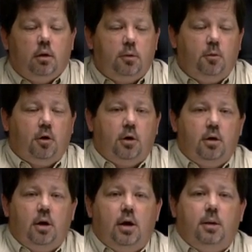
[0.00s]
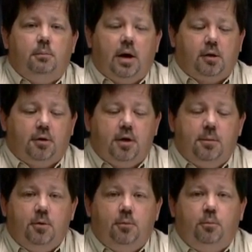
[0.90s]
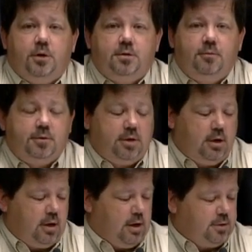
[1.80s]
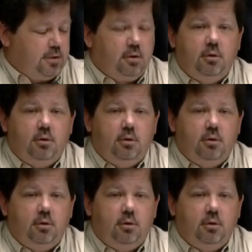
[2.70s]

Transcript: Good morning. Uh, Mike Klinghammer, President of the City Council.